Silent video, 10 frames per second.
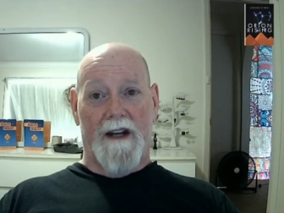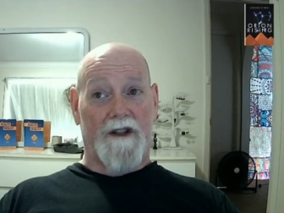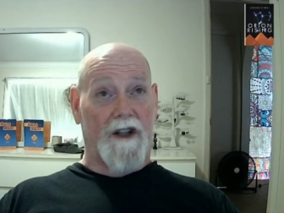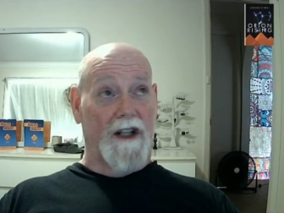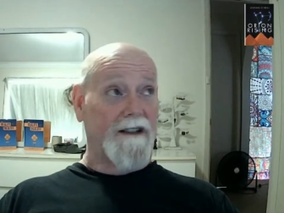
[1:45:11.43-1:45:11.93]
It's
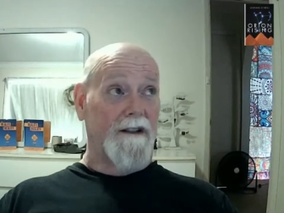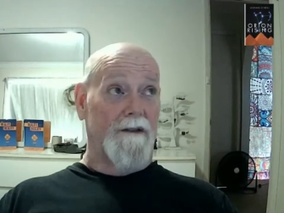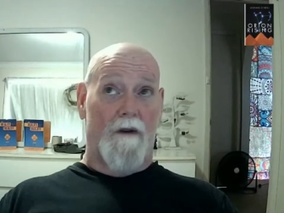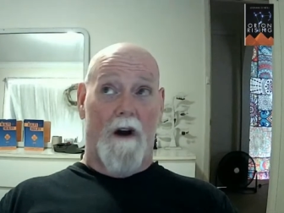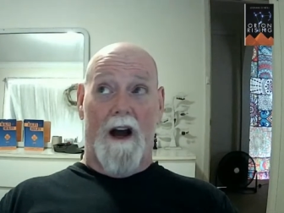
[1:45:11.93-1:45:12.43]
just a
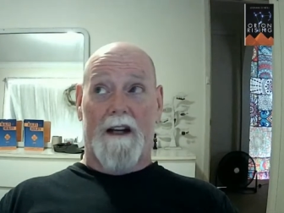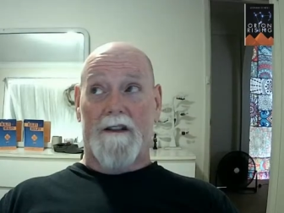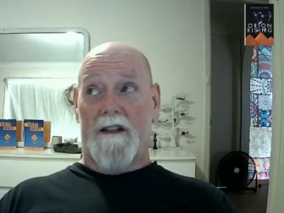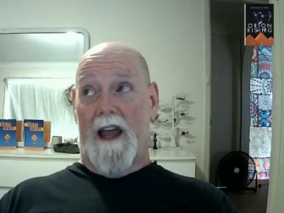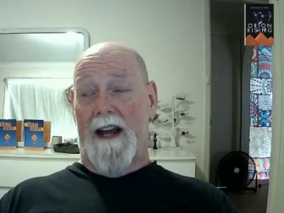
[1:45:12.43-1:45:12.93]
rock
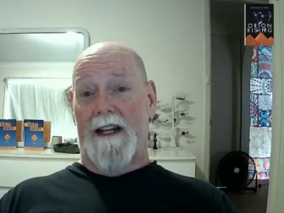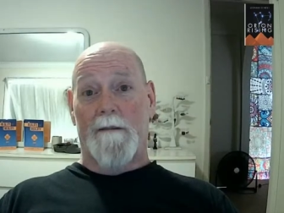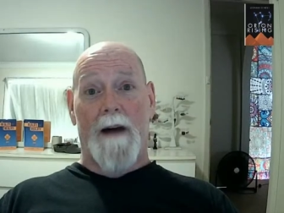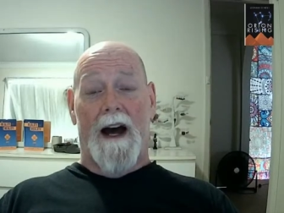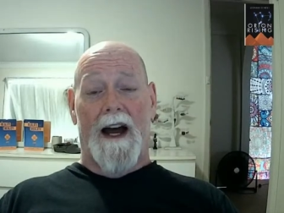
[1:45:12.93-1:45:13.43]
sliding
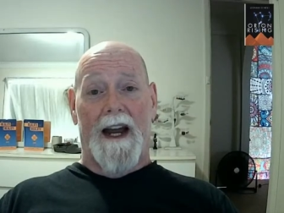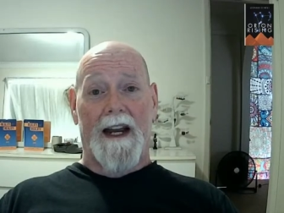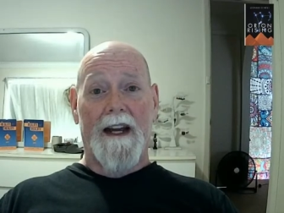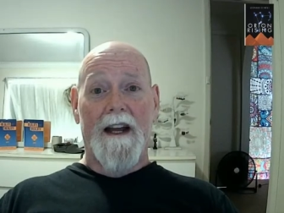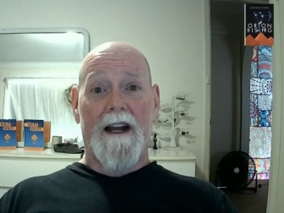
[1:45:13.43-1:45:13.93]
by
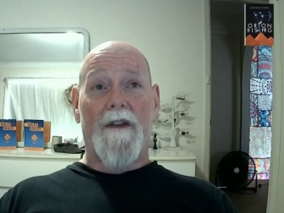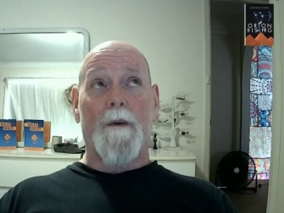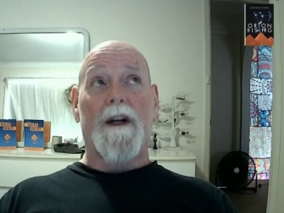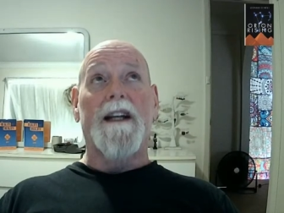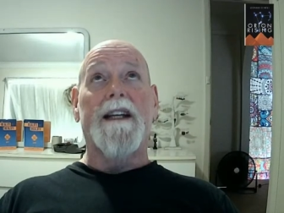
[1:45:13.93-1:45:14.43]
that we're
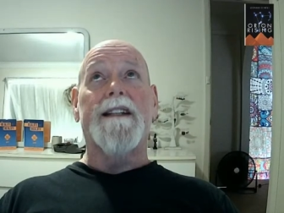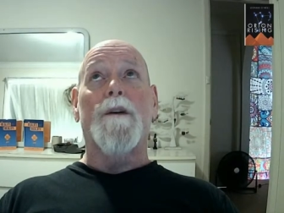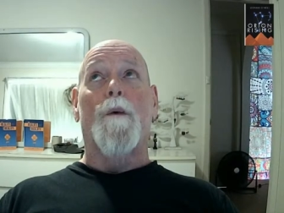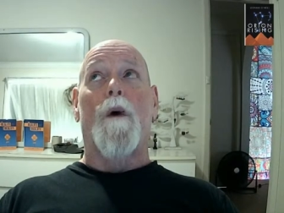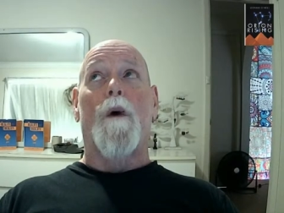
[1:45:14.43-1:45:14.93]
going to get to
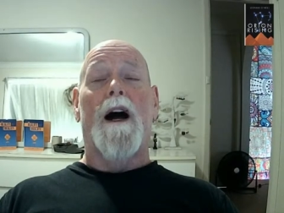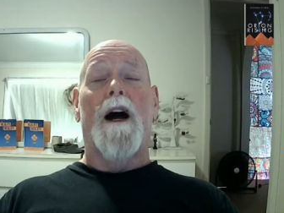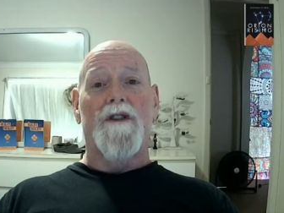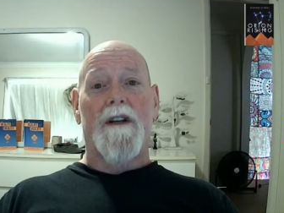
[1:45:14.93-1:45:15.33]
watch